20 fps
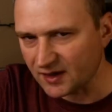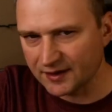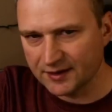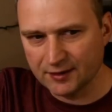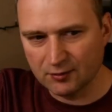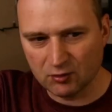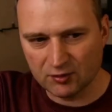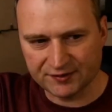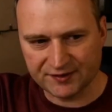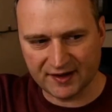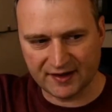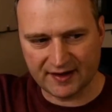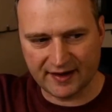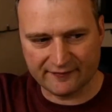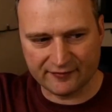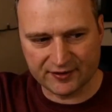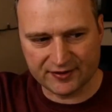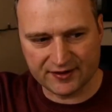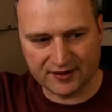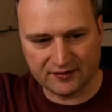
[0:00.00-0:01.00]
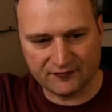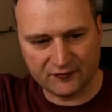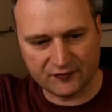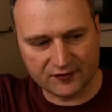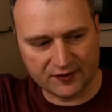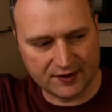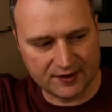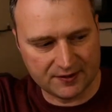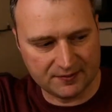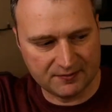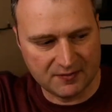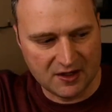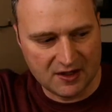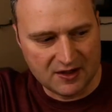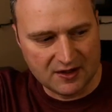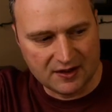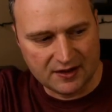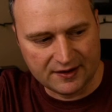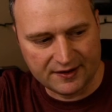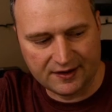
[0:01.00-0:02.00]
He will take everything from,
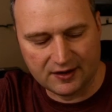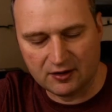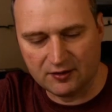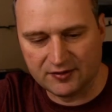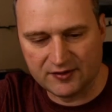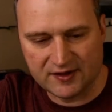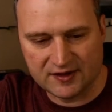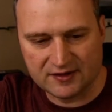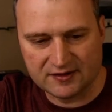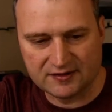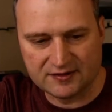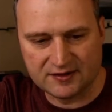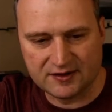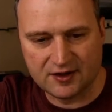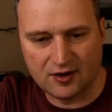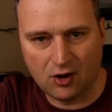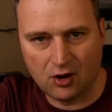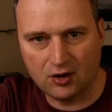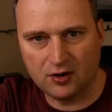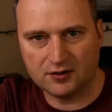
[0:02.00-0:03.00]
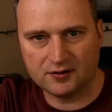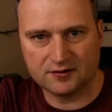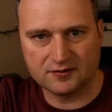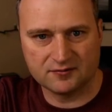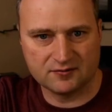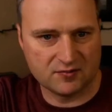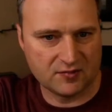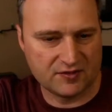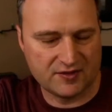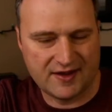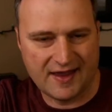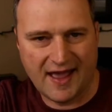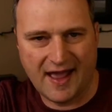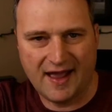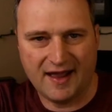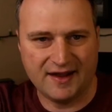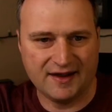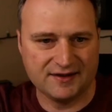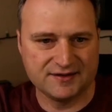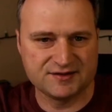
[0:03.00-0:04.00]
you know, the hook, the
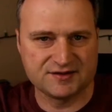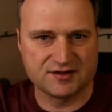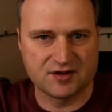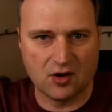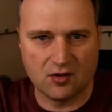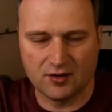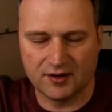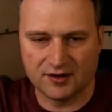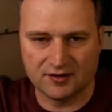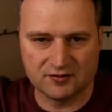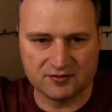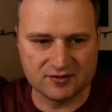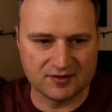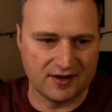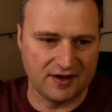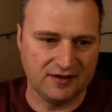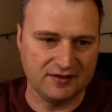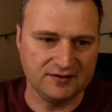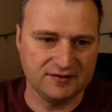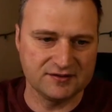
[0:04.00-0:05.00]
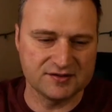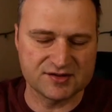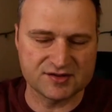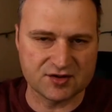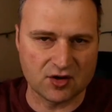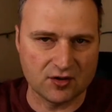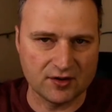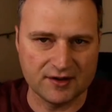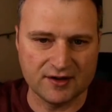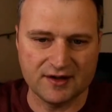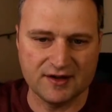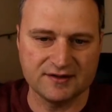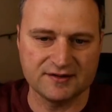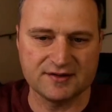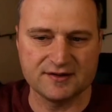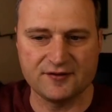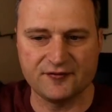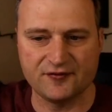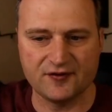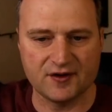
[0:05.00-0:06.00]
ads going in, starting
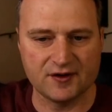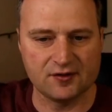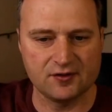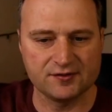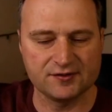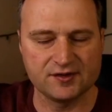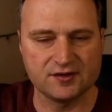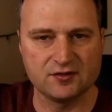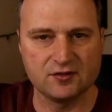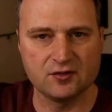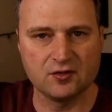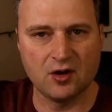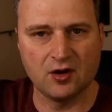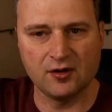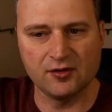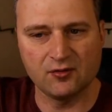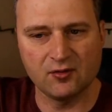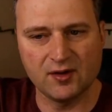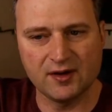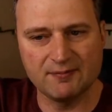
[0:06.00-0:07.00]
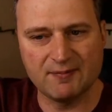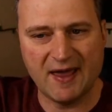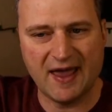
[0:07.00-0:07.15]
into the funnel, to all the way